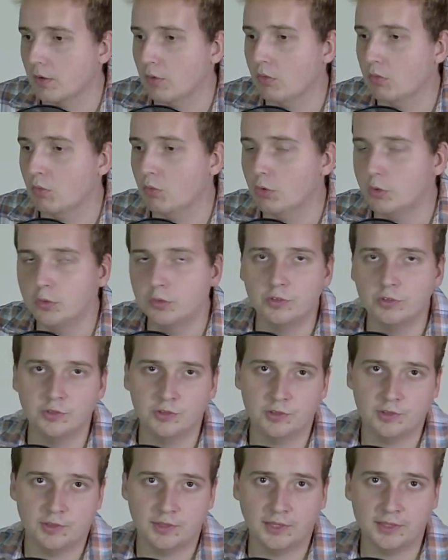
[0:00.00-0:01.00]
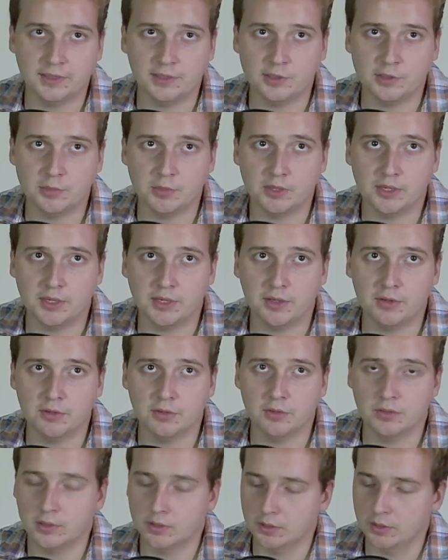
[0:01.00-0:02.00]
wounds that need to be healed.
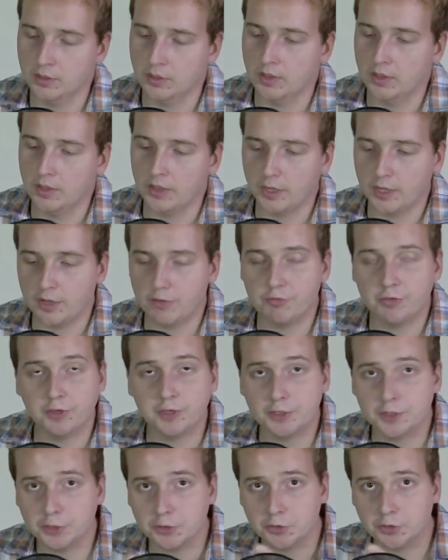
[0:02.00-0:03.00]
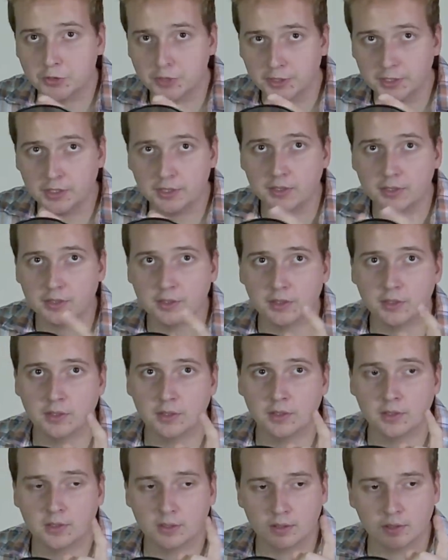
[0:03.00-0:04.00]
Inferiority
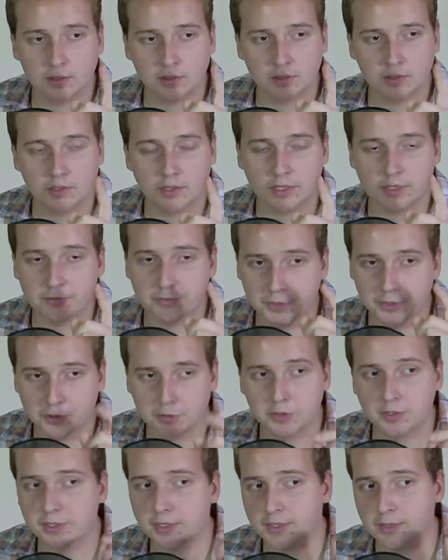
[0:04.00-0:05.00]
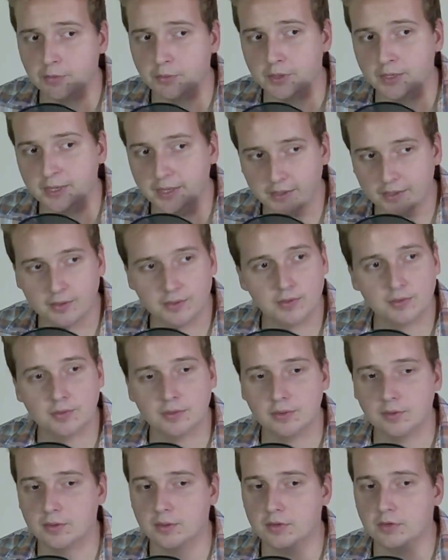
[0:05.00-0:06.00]
that we get
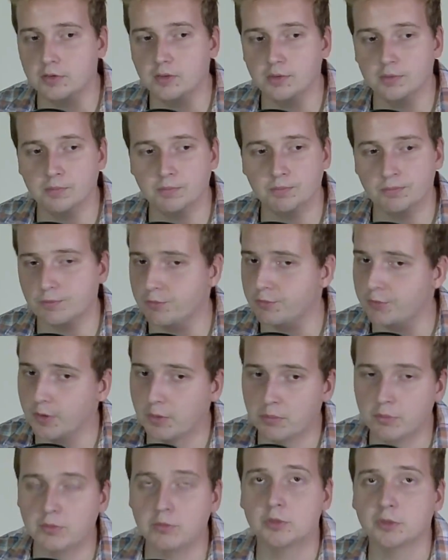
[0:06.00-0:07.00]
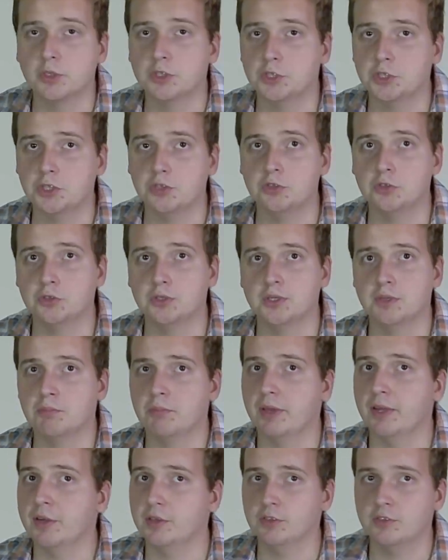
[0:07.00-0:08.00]
from when we're children,
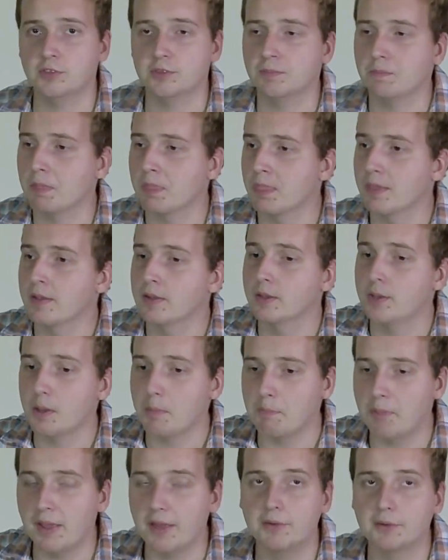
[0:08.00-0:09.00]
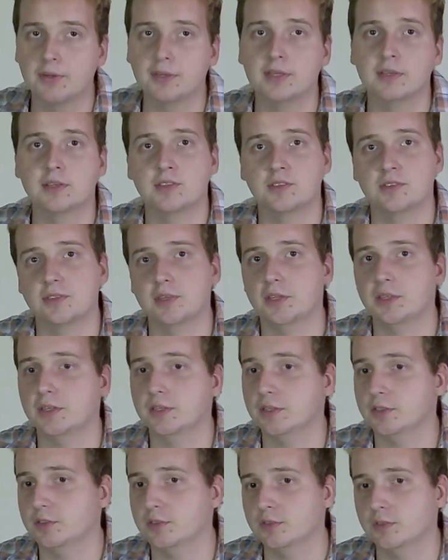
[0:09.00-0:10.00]
parents comparing us, telling
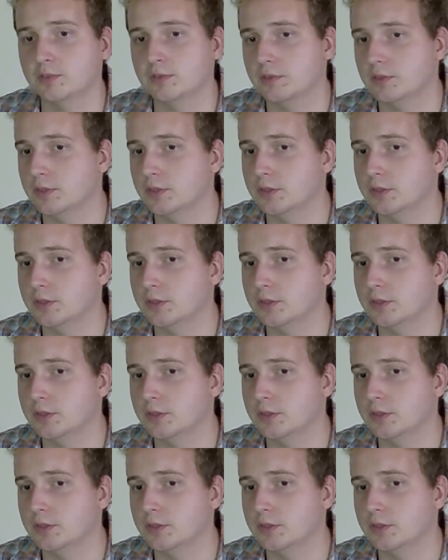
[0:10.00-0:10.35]
us,